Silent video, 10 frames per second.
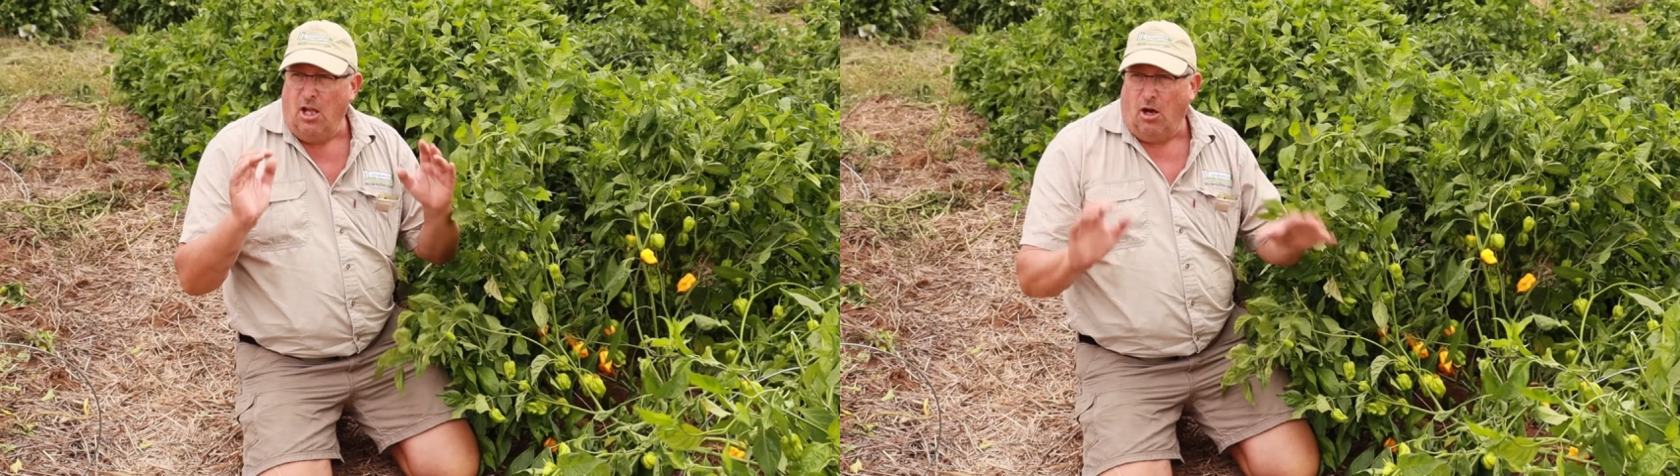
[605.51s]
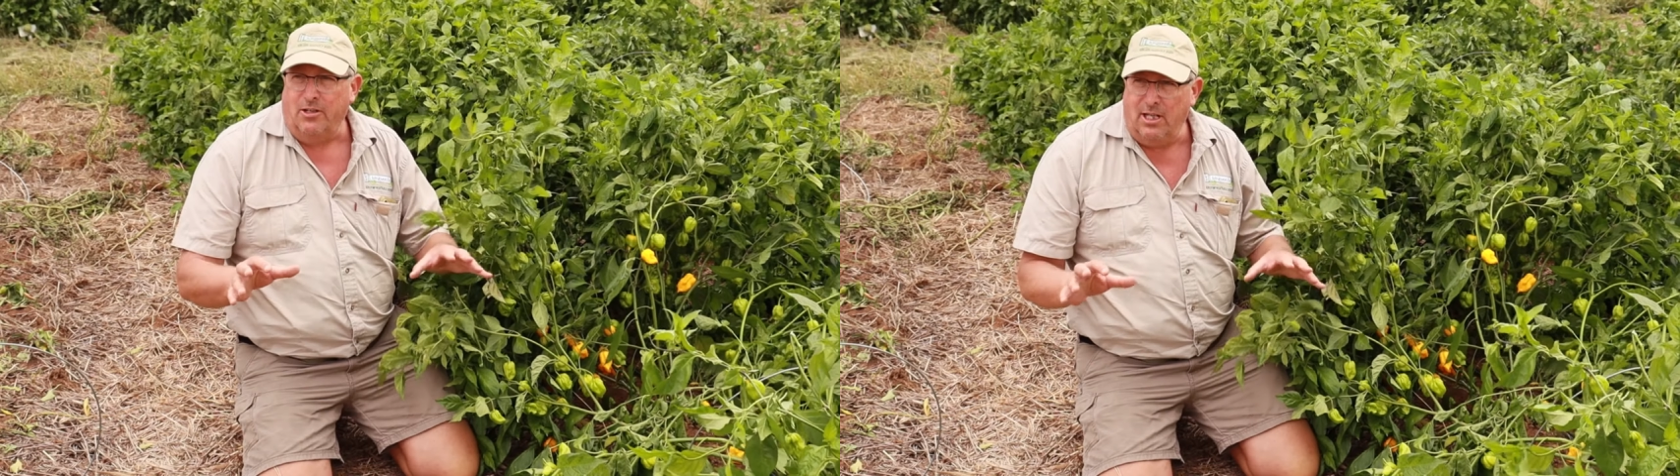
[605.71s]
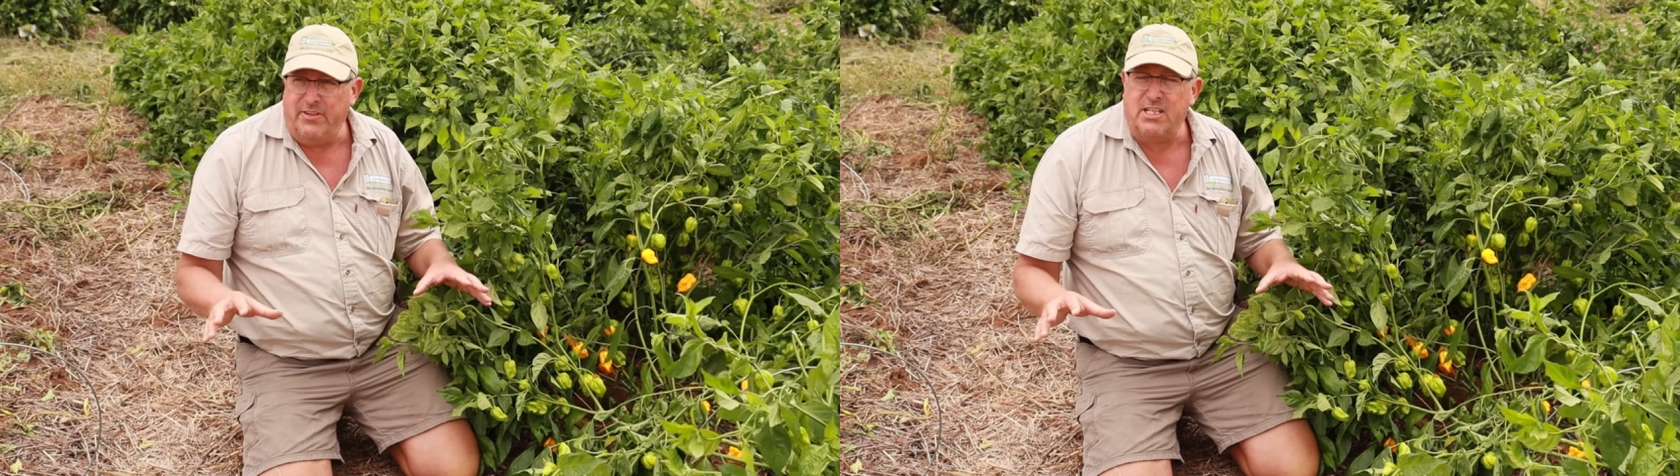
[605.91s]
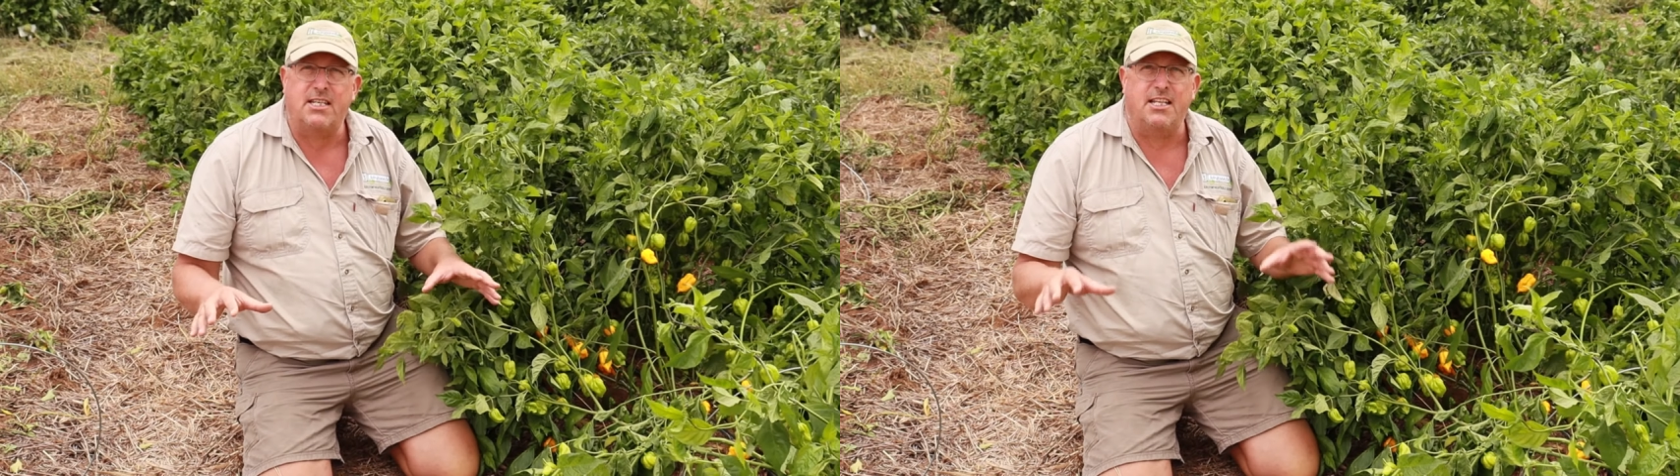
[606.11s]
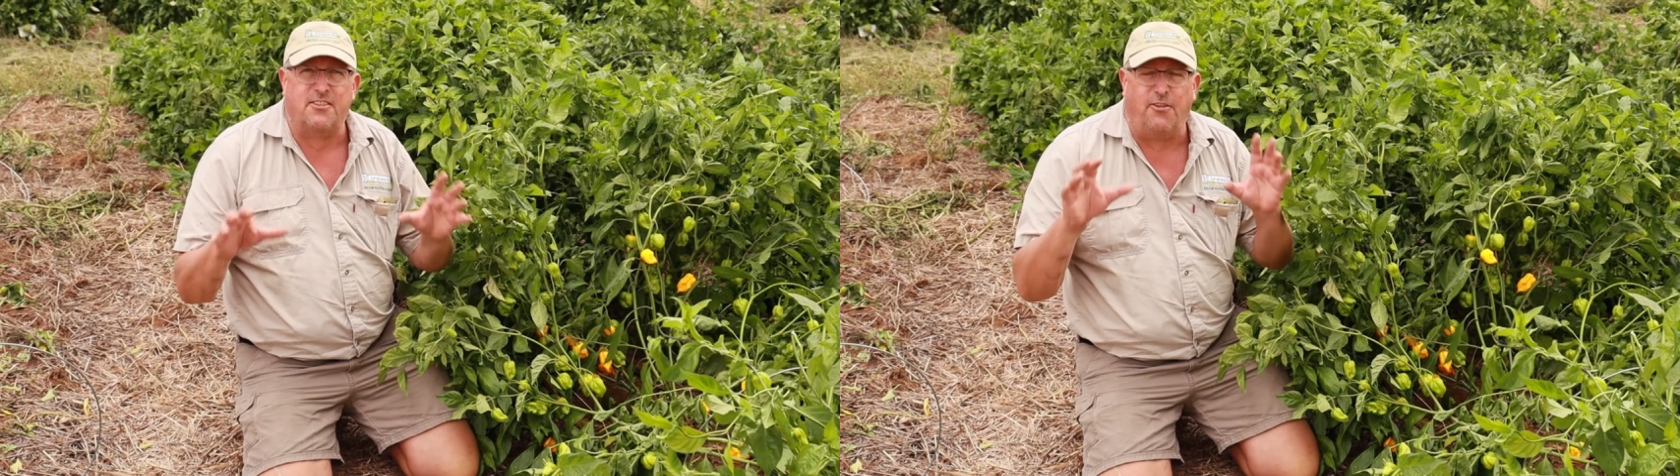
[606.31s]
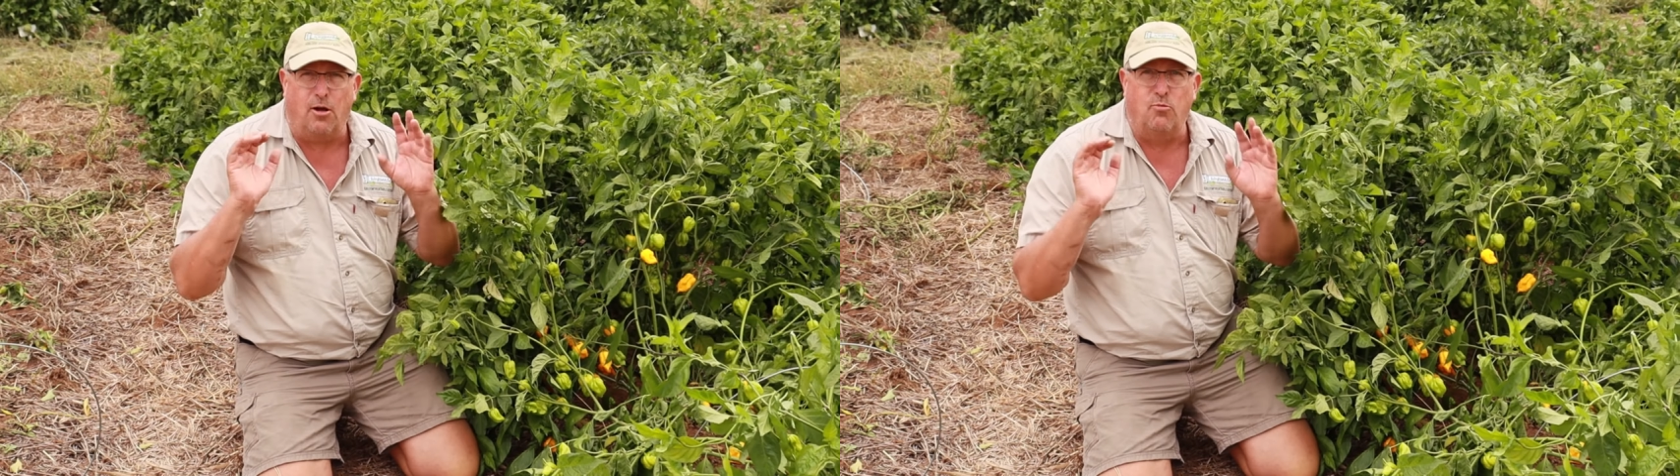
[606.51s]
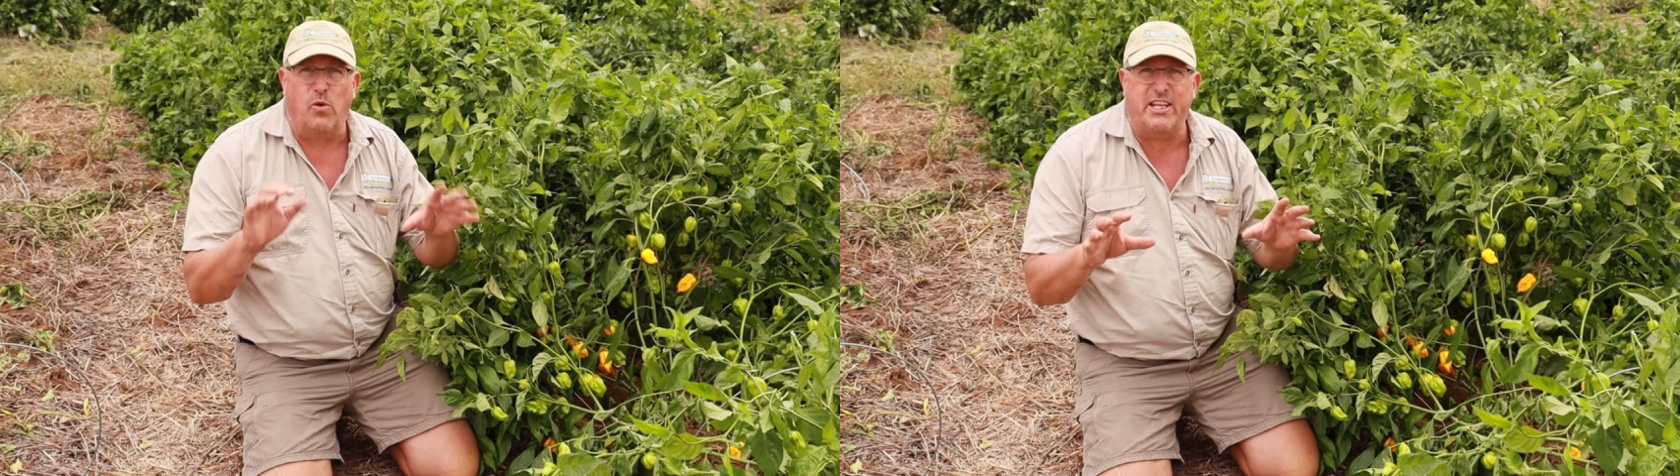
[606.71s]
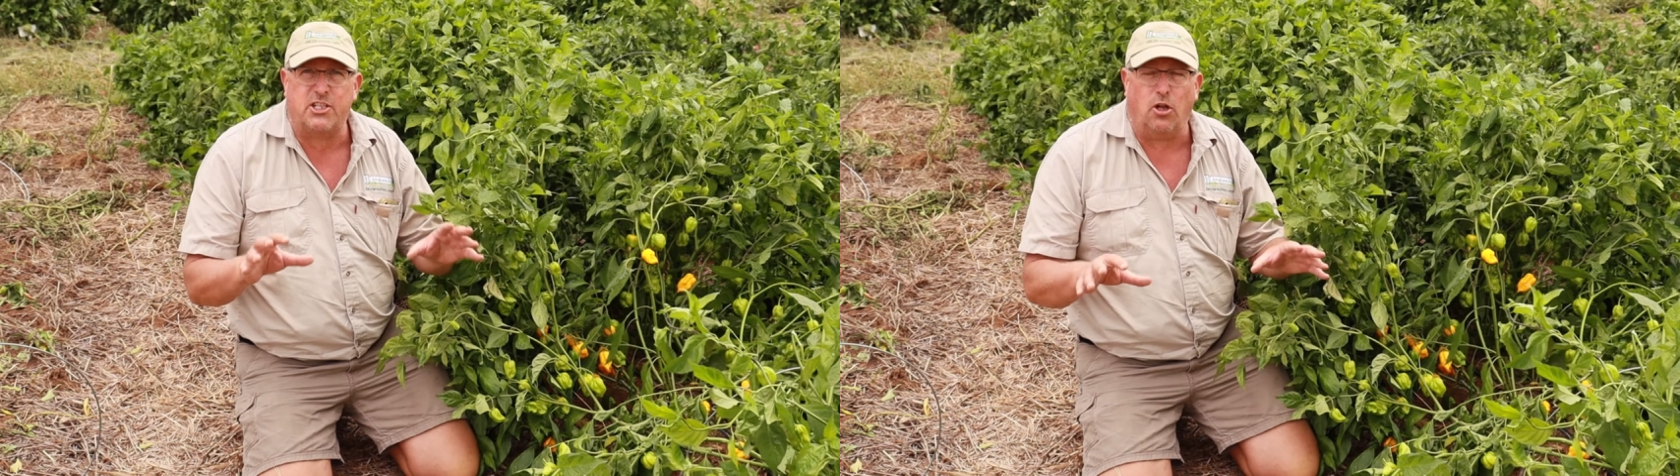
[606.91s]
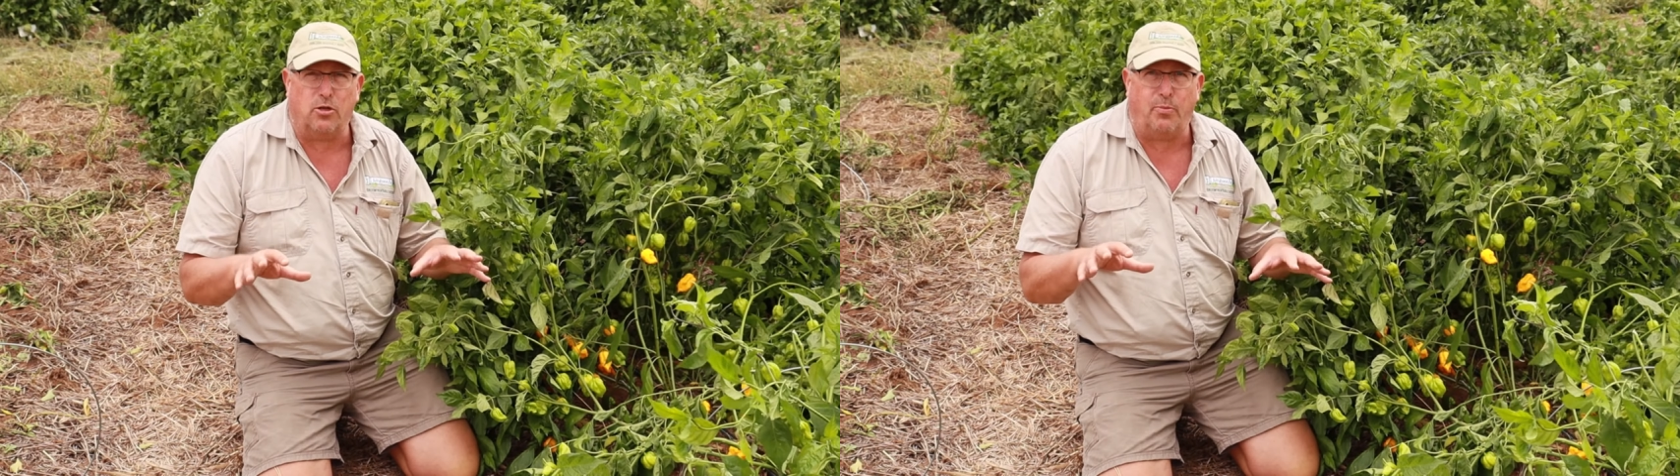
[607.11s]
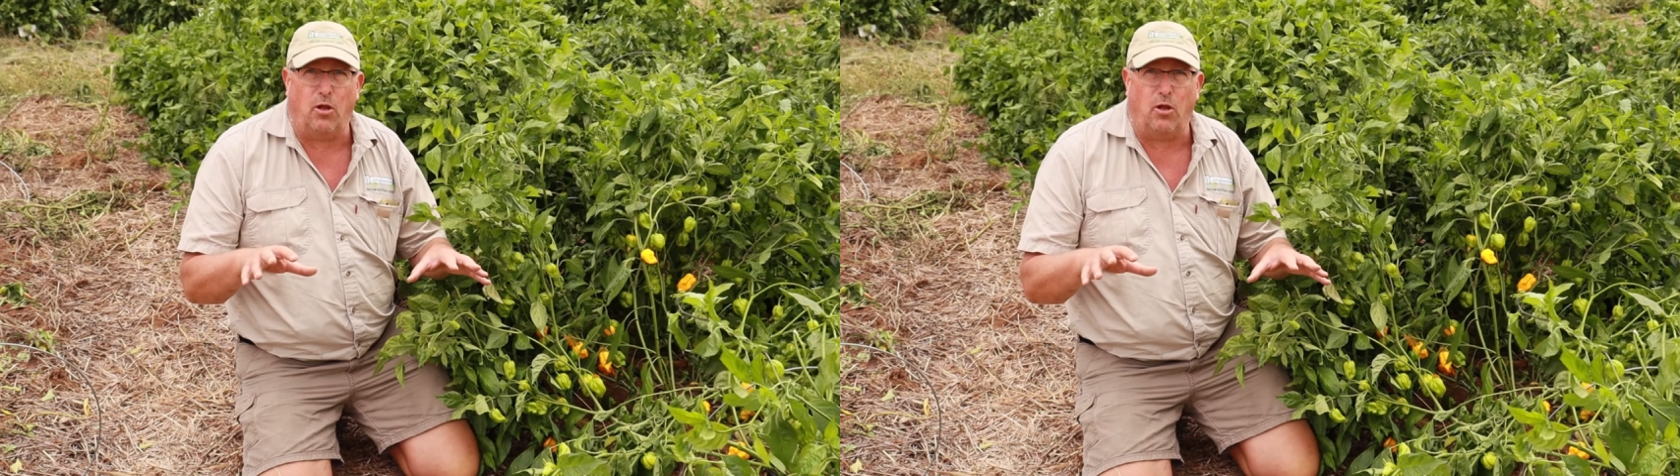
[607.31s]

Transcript: On Living Seeds Farm, we start